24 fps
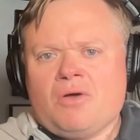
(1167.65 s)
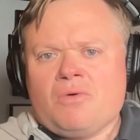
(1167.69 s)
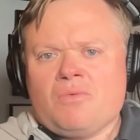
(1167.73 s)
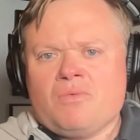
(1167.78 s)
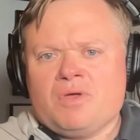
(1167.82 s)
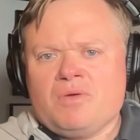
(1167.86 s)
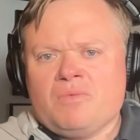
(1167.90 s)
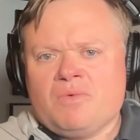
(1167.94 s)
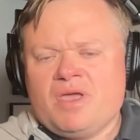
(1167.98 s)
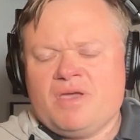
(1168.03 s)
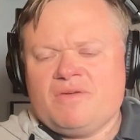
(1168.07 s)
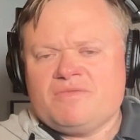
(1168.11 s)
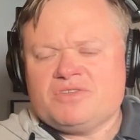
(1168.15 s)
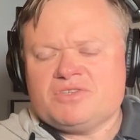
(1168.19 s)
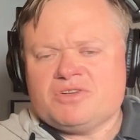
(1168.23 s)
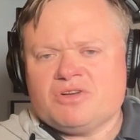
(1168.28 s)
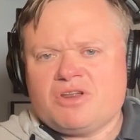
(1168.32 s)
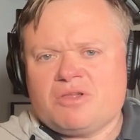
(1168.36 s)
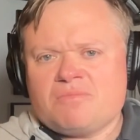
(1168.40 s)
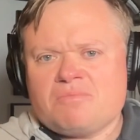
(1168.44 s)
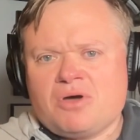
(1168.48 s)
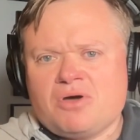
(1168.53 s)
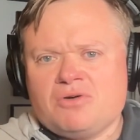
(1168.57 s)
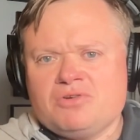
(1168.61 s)
We, we have
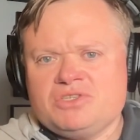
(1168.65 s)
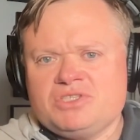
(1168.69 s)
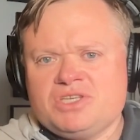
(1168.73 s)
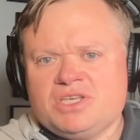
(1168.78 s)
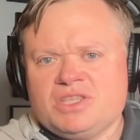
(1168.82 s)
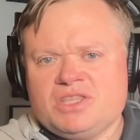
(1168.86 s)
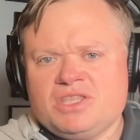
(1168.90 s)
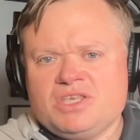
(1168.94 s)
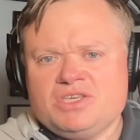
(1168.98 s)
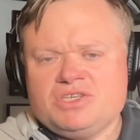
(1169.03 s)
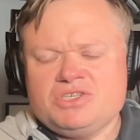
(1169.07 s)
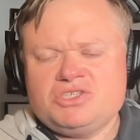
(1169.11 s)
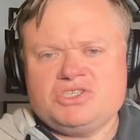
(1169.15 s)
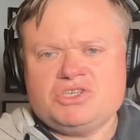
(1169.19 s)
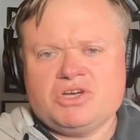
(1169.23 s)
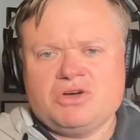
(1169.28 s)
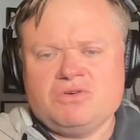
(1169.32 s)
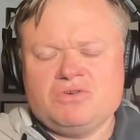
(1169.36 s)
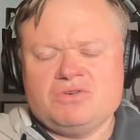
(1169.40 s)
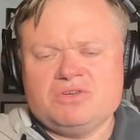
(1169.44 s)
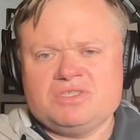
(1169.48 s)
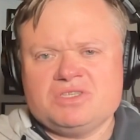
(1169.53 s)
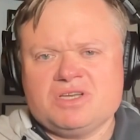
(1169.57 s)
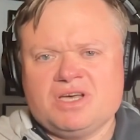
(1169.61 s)
started posting these
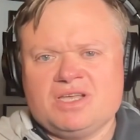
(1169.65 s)
shows